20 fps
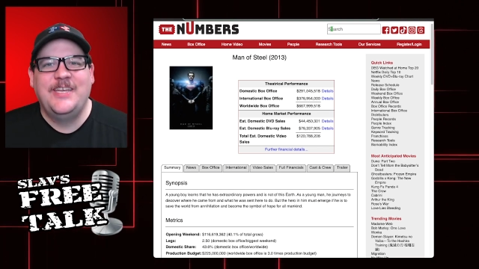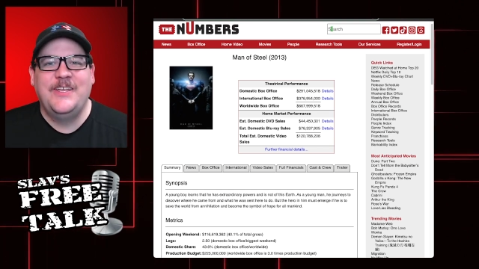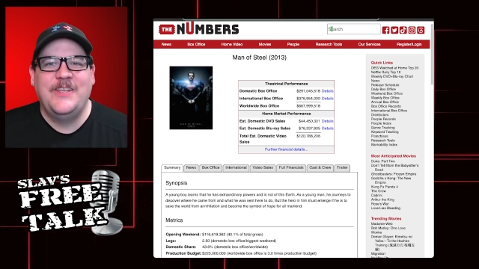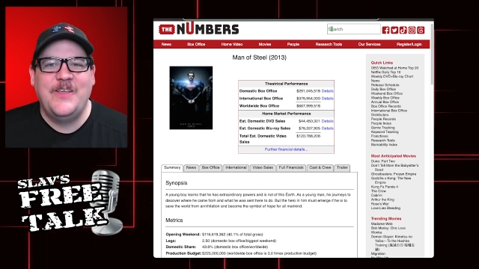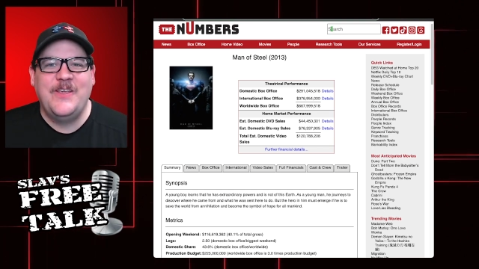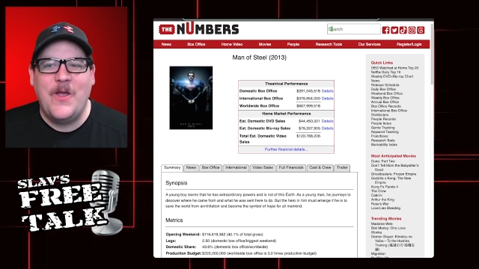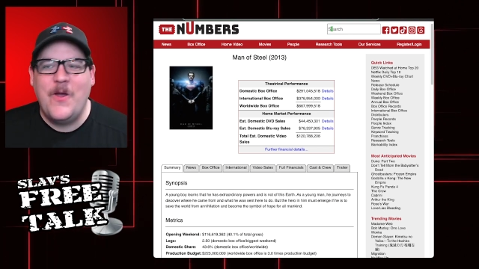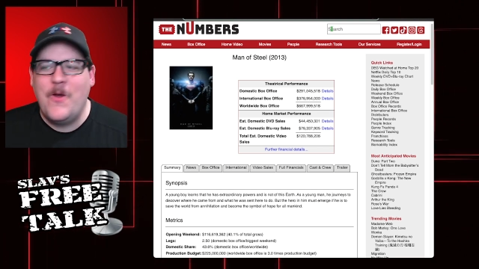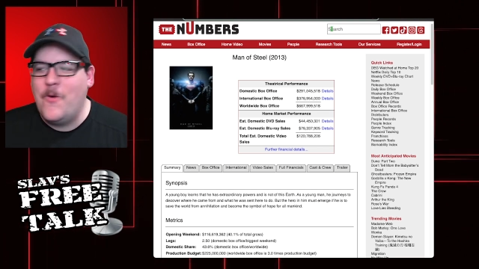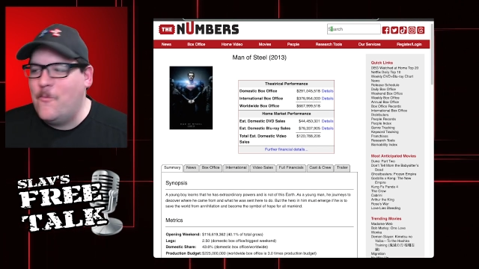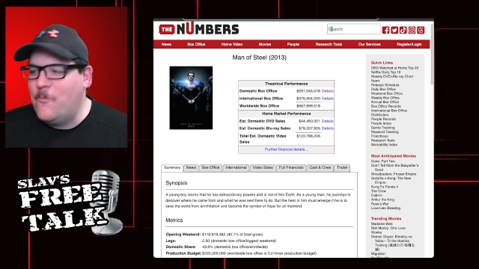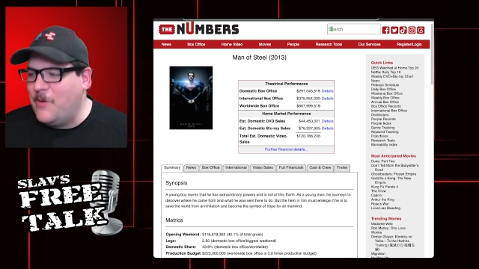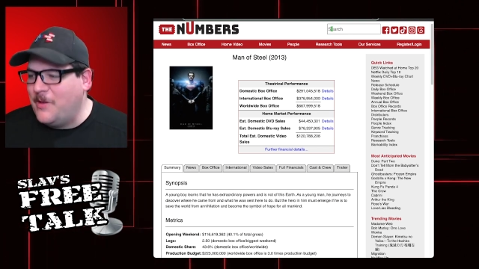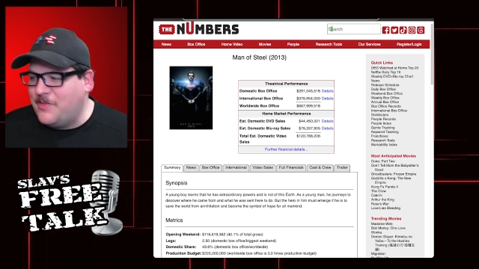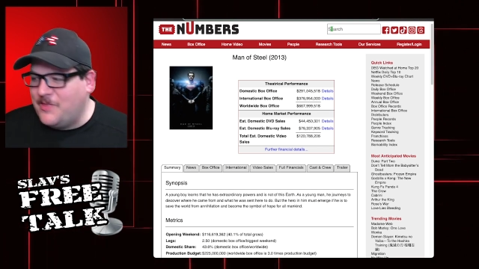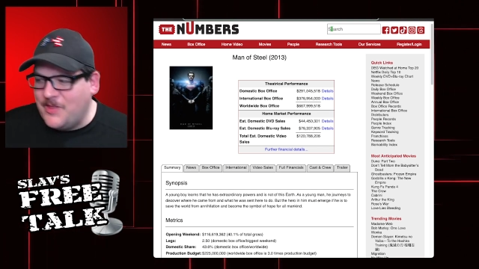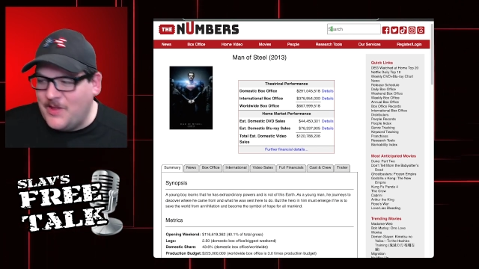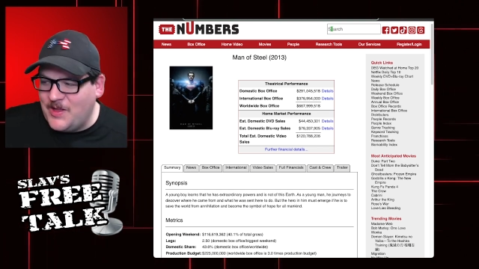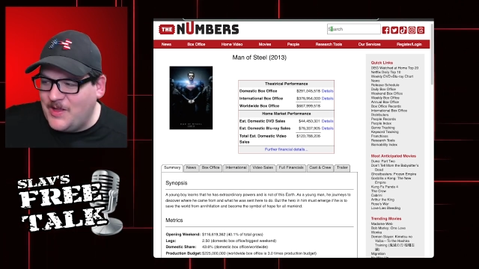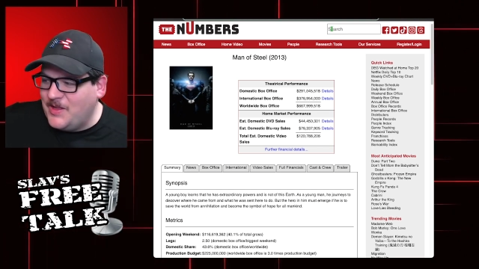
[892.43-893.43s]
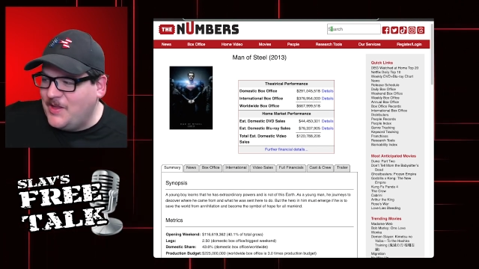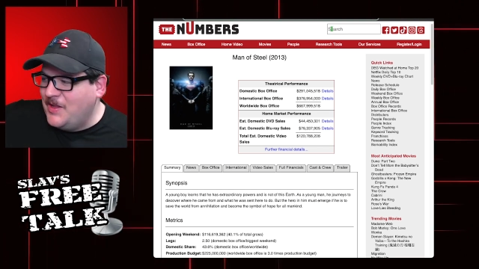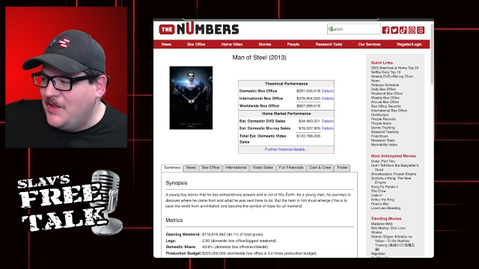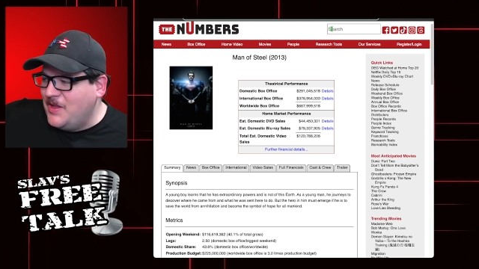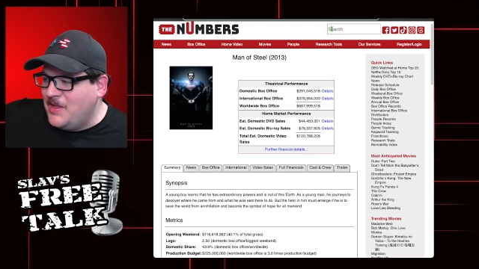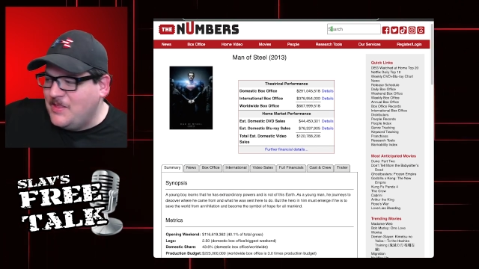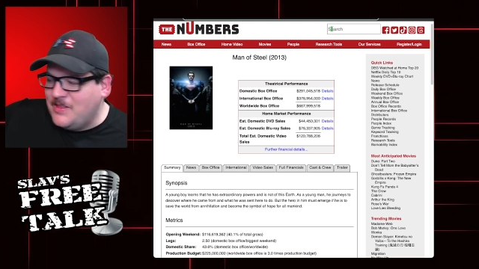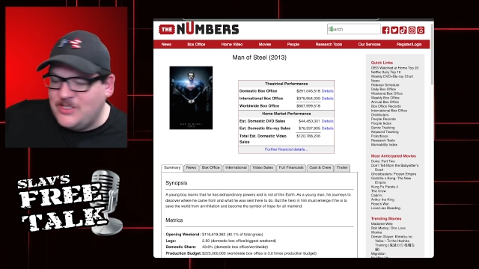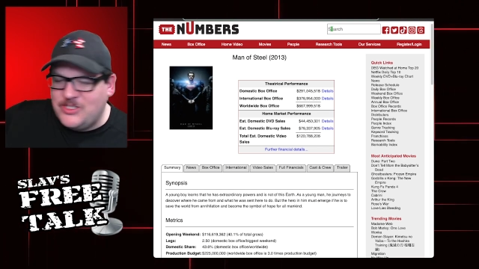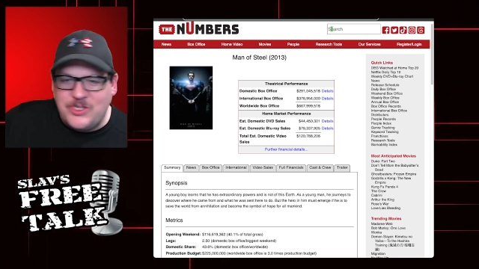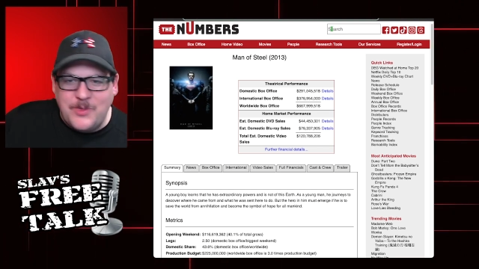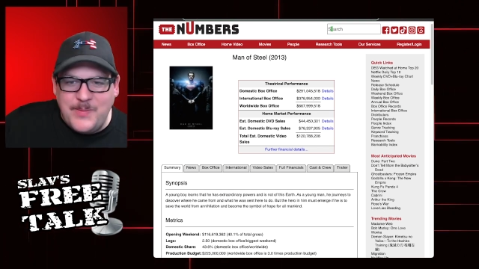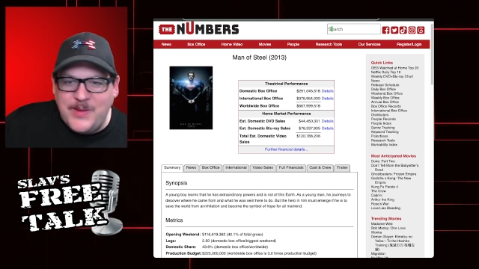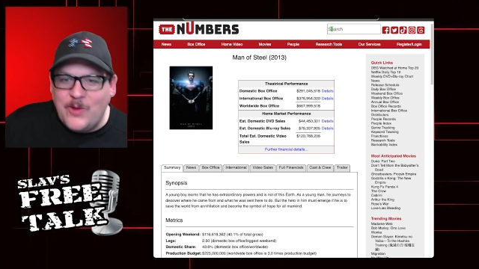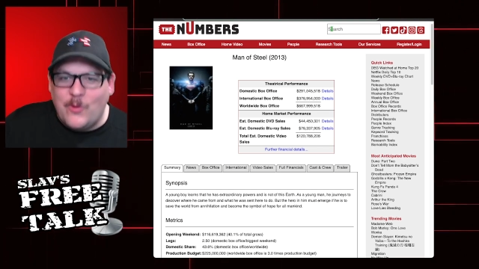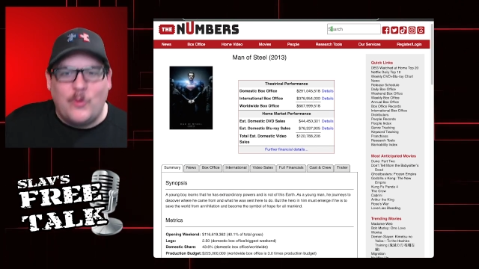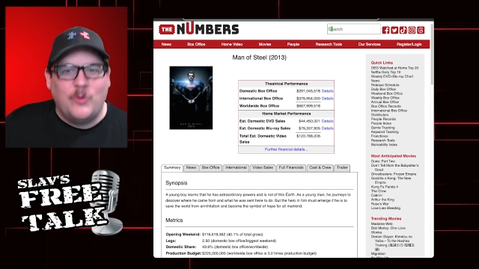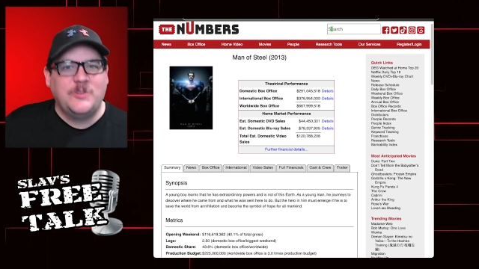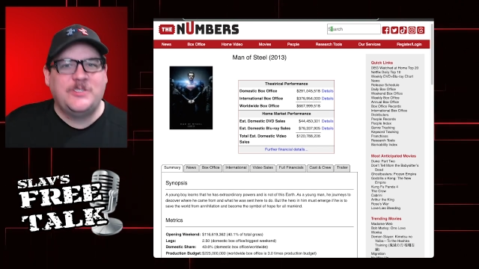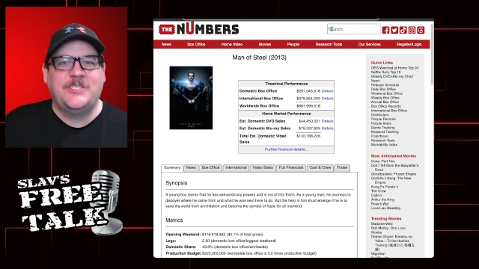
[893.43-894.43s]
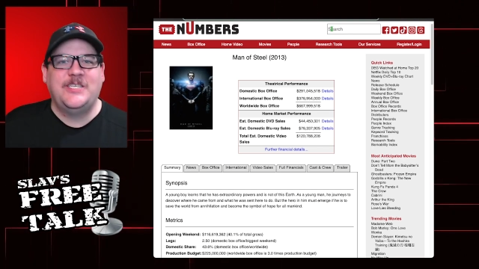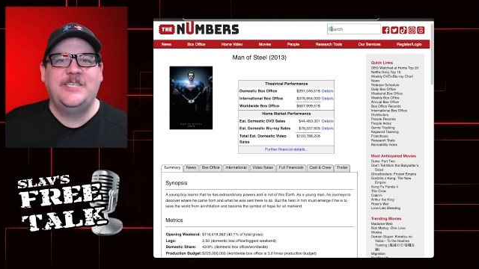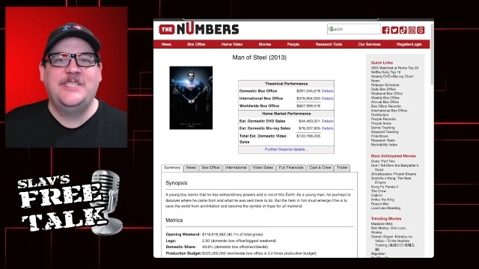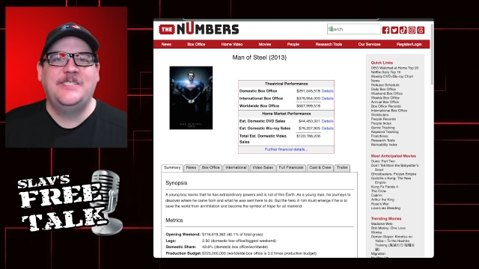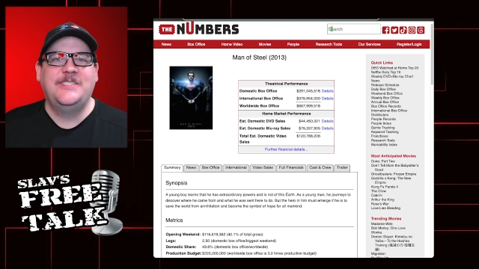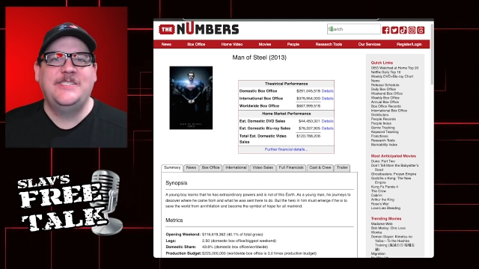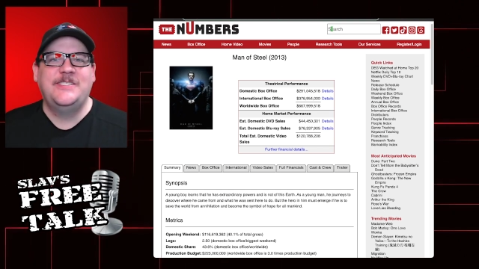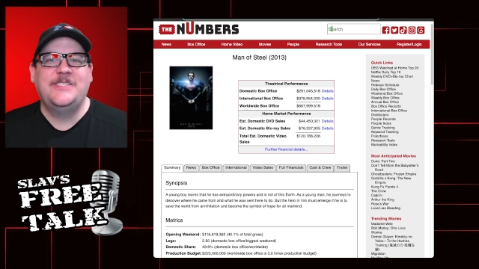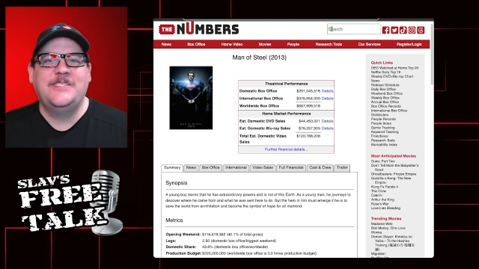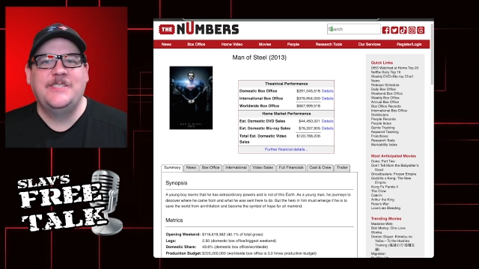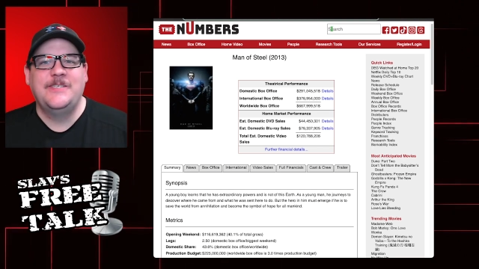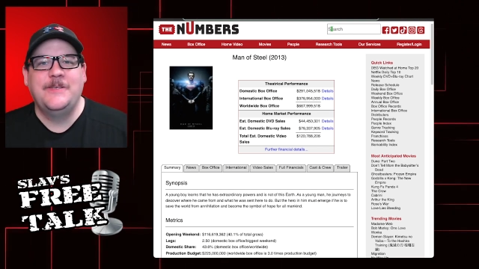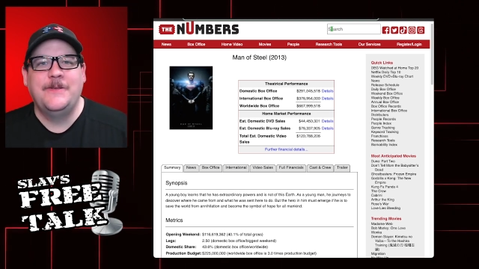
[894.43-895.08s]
with the Jimmy Olsens.